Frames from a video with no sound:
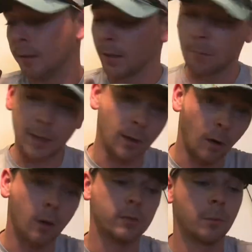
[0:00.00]
They make an
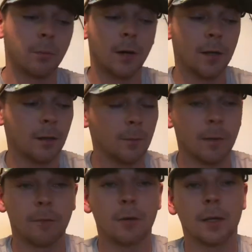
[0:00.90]
awesome product
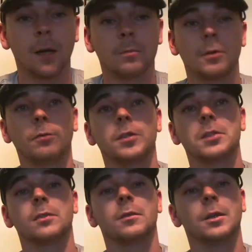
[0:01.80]
whenever it comes to
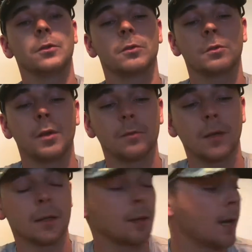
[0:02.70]
fishing reels and stuff
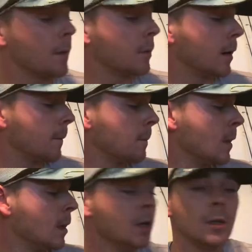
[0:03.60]
like that. But
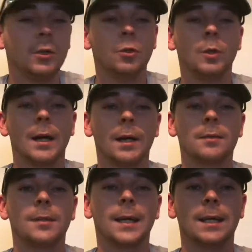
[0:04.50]
you
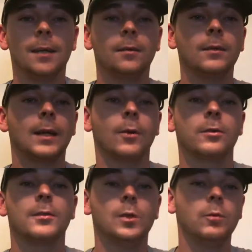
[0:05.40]
guys take it easy, and I will
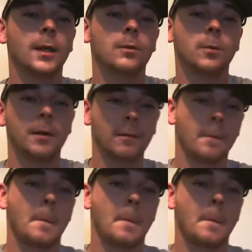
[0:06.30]
see you next week.